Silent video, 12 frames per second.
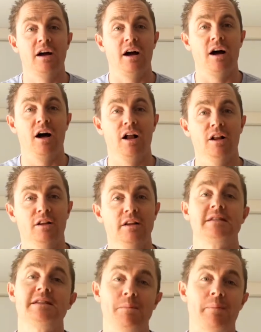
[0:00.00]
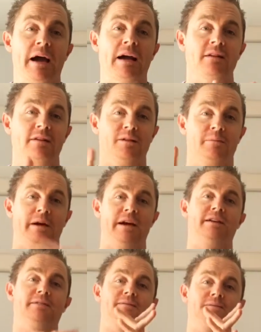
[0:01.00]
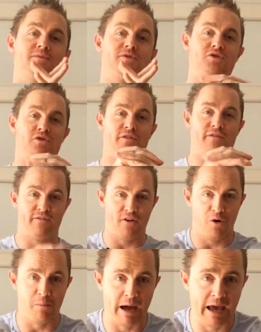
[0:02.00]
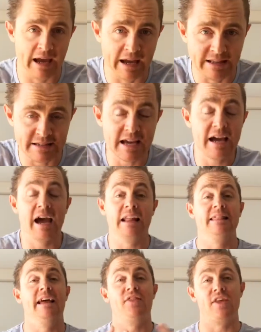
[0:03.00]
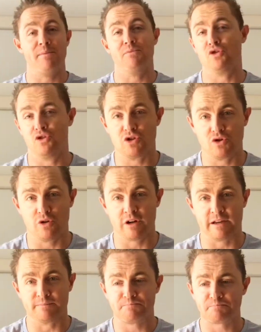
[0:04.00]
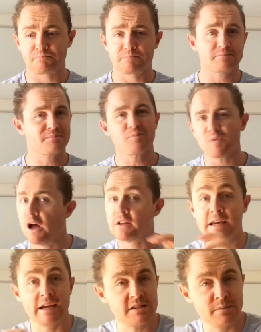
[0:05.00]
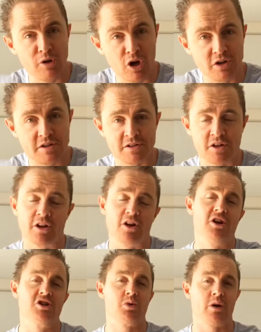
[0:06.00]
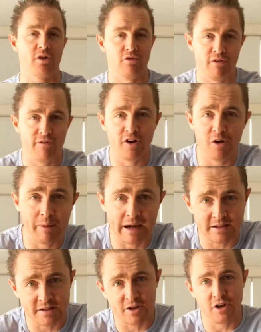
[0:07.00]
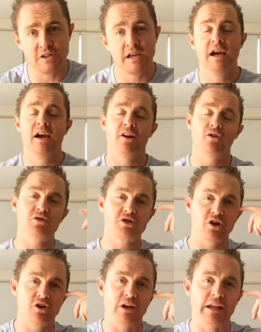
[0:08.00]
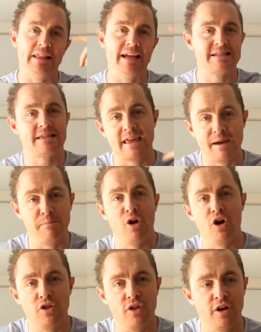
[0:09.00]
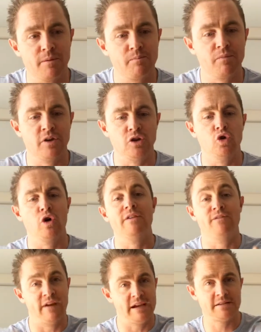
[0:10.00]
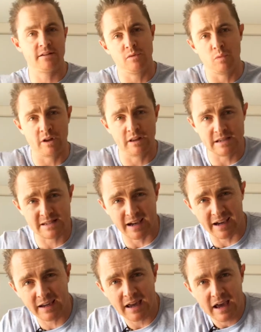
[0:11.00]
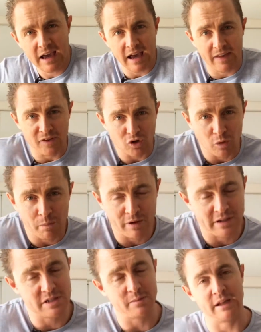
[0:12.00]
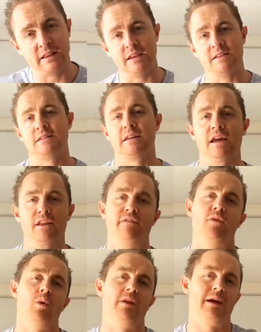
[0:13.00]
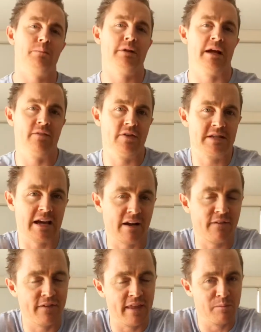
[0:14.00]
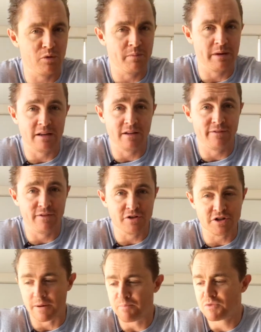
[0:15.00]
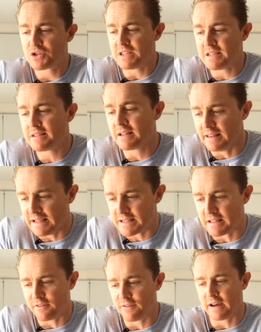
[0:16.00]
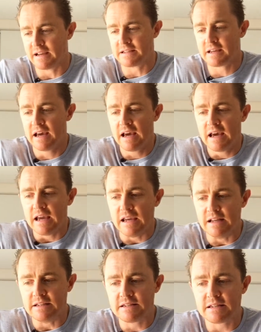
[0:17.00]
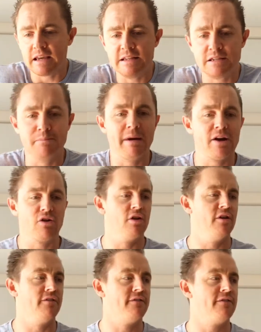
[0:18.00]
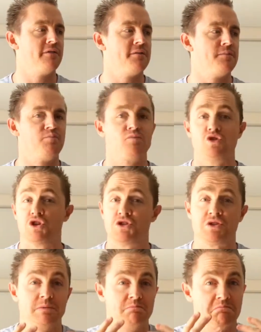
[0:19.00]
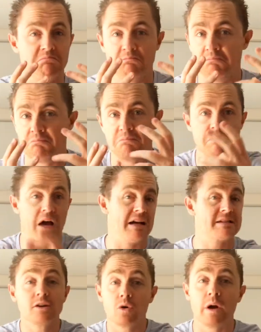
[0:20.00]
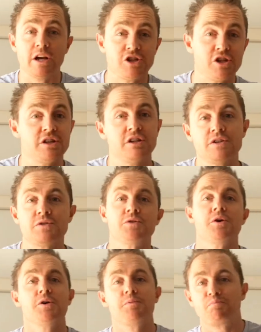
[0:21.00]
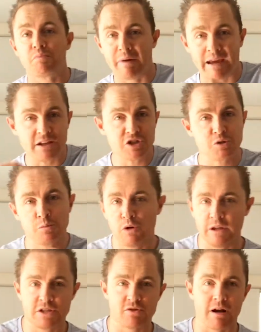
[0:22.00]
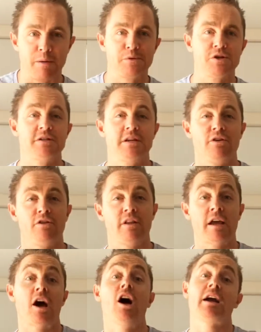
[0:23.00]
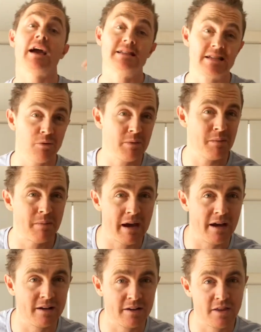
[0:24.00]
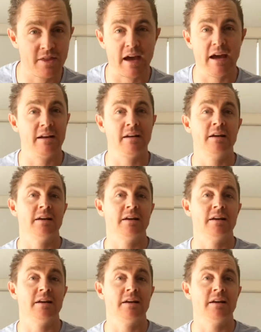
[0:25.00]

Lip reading: I'll sit back a little bit, sort of fold my hands and let them do the talking. I'll take some notes as I go so I can refer back to those. And also it lets them know that you're invested in what they're saying and that you're putting some ideas together for what that plan of attack for them would be in the future. So this is the listening phase. It's a matter of just asking questions, making small interruptions here and there. Okay, tell me about that